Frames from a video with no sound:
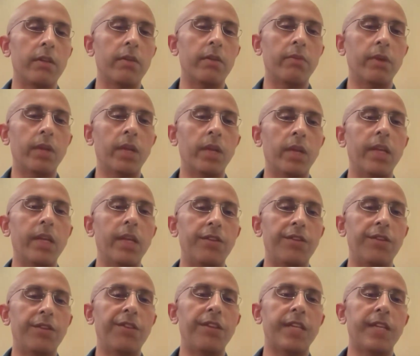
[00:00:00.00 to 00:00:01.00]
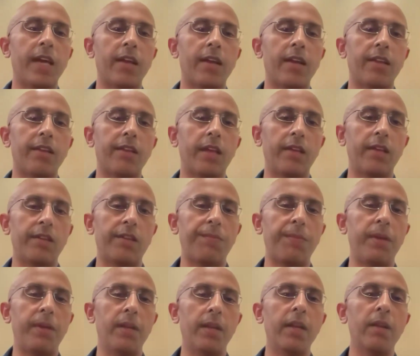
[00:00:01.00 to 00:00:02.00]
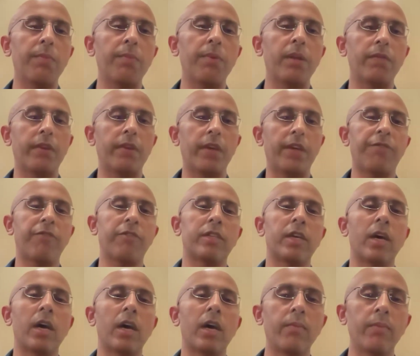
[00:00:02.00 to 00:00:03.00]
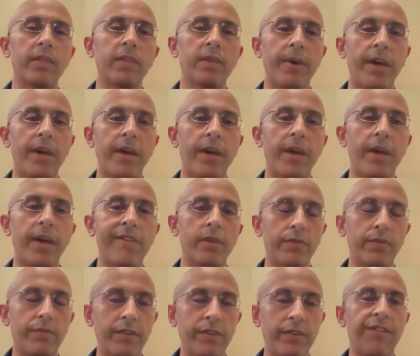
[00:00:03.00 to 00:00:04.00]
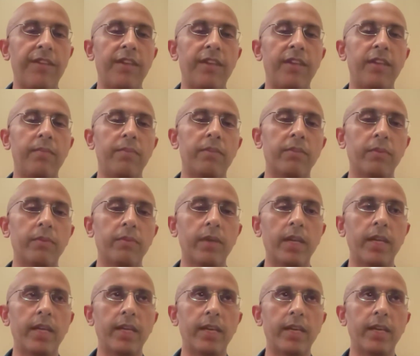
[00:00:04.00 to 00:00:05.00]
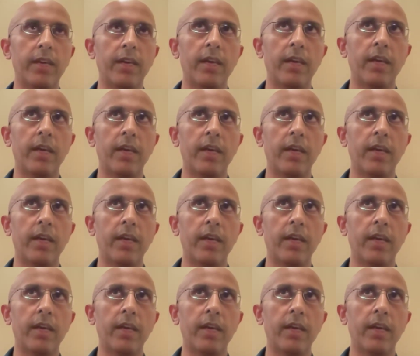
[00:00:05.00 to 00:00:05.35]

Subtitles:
You really need to sit down and spend a little bit of extra time with the patient when you first see them to really